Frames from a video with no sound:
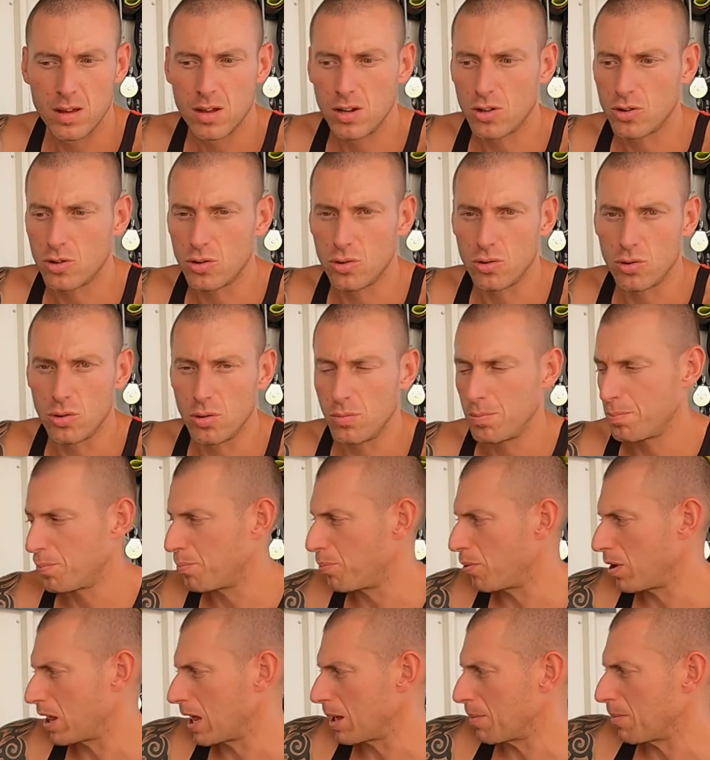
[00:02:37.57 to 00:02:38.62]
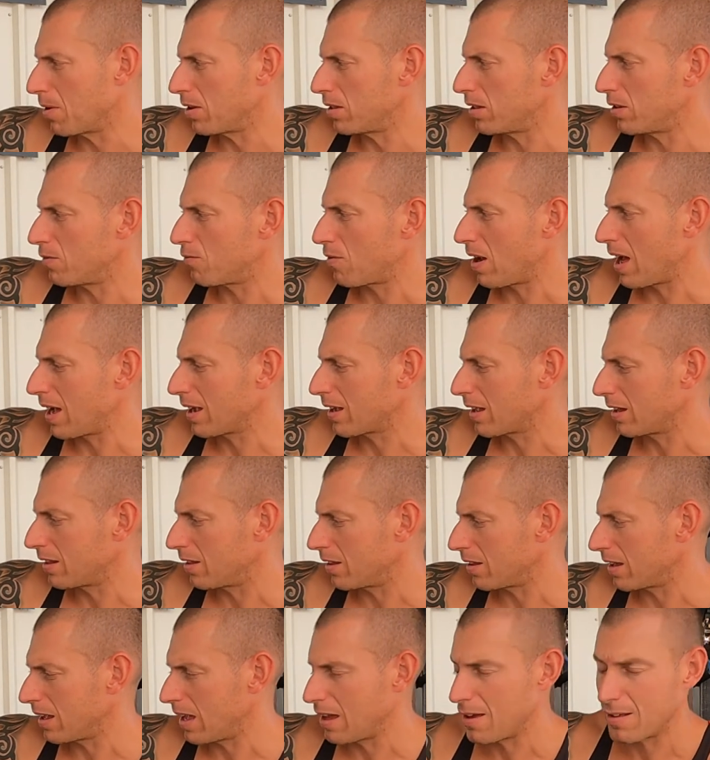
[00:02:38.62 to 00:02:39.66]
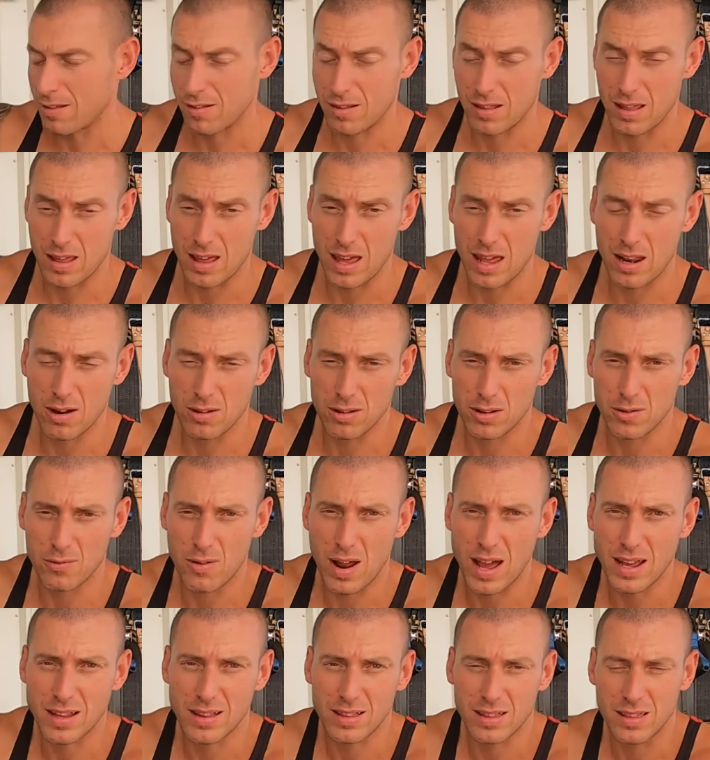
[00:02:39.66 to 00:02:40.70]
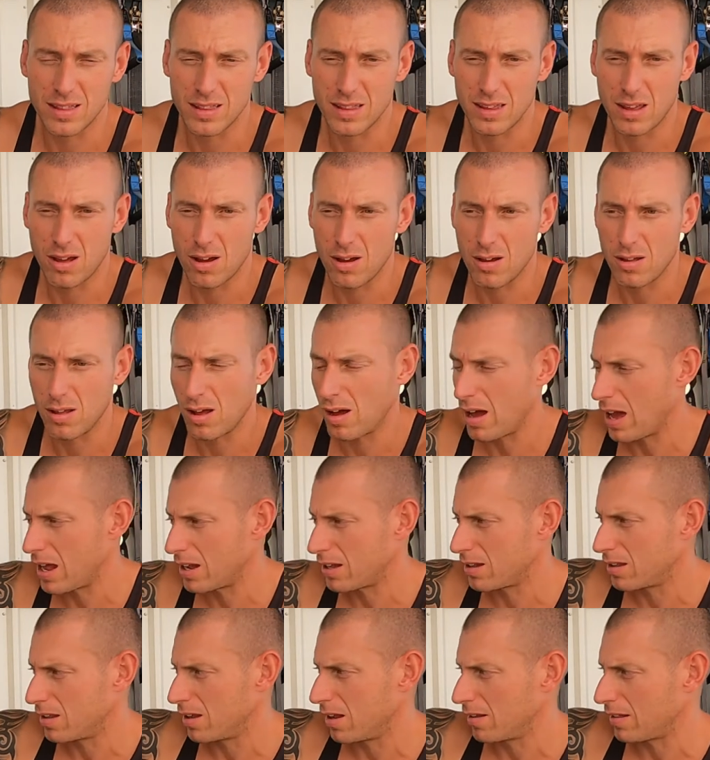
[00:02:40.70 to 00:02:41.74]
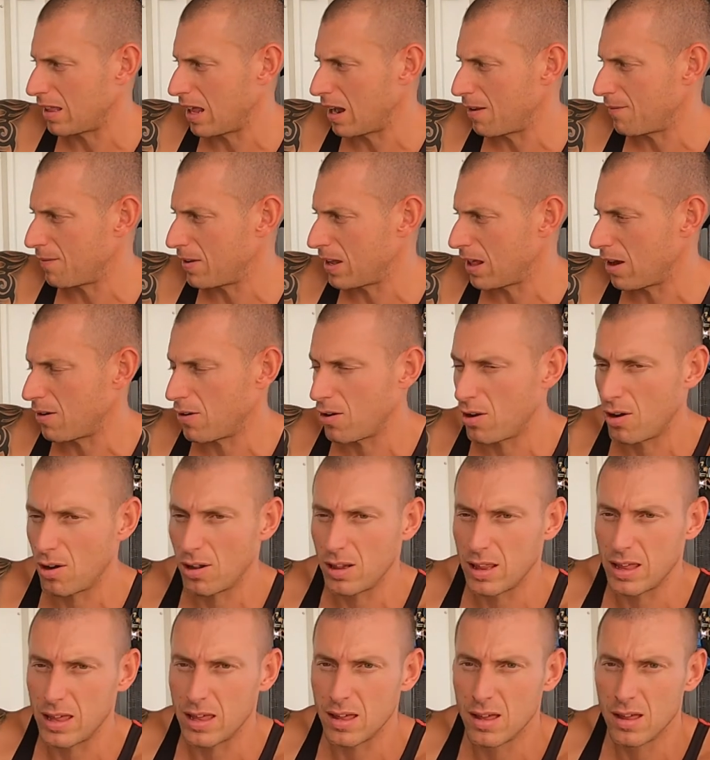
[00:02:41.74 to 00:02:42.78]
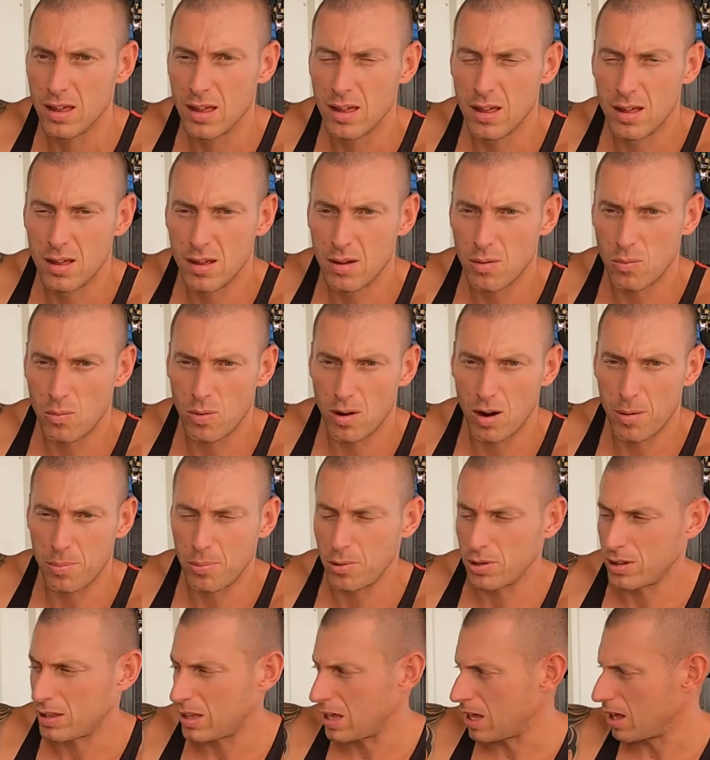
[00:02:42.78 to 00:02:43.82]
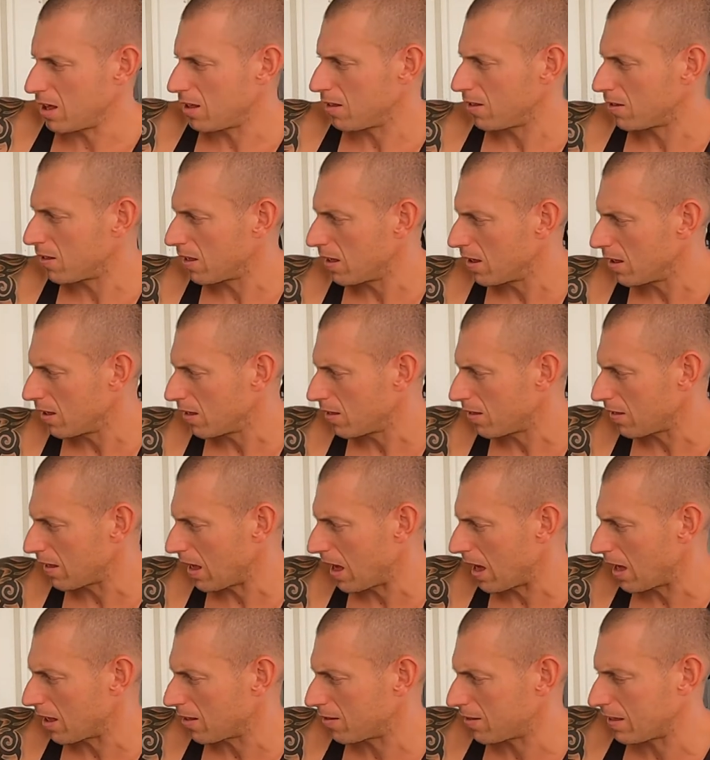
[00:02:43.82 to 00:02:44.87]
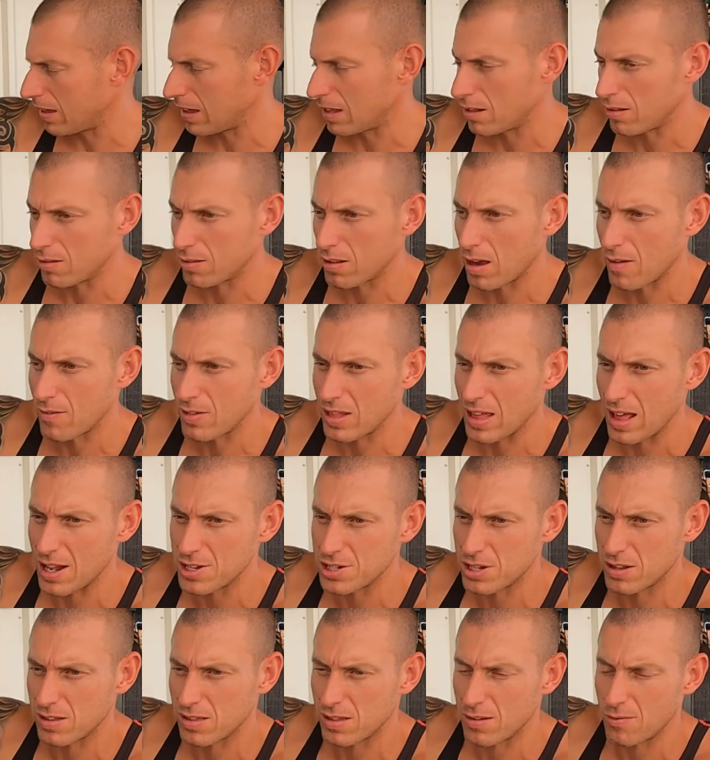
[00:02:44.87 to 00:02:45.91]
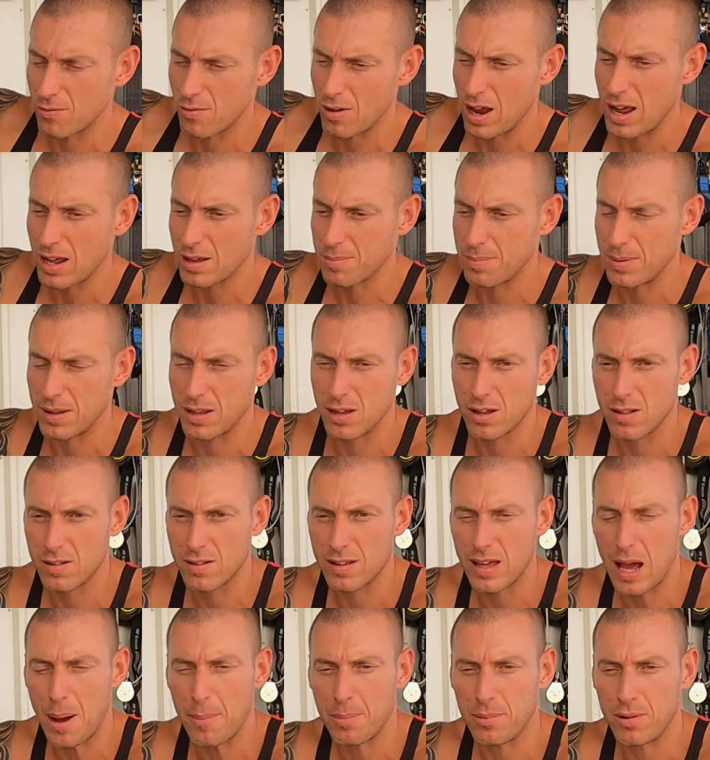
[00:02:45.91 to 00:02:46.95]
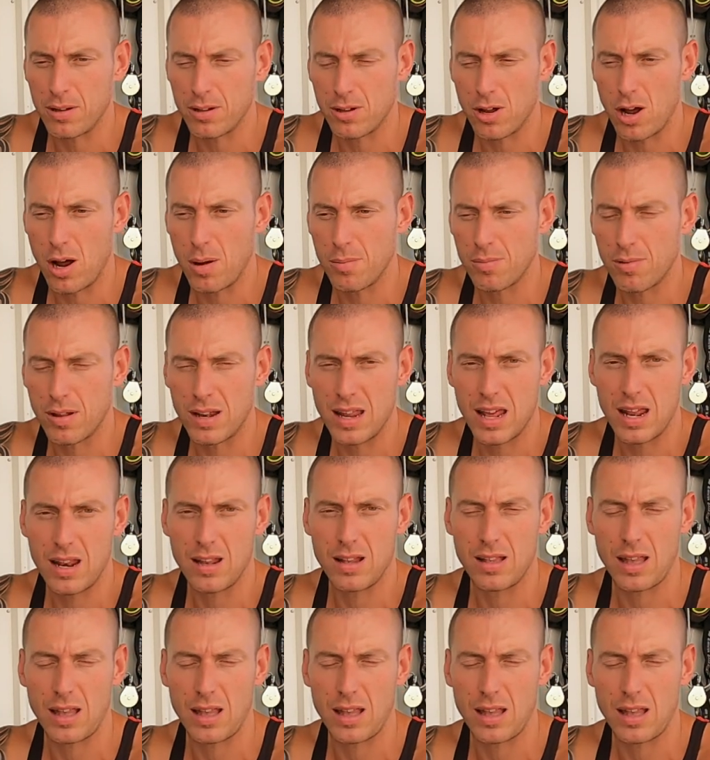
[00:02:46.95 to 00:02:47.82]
to putting them on the rack. And as it hit on the rack, you know, I had done a video earlier where I put these seals over the edges of the rack because a couple of times I'd hit the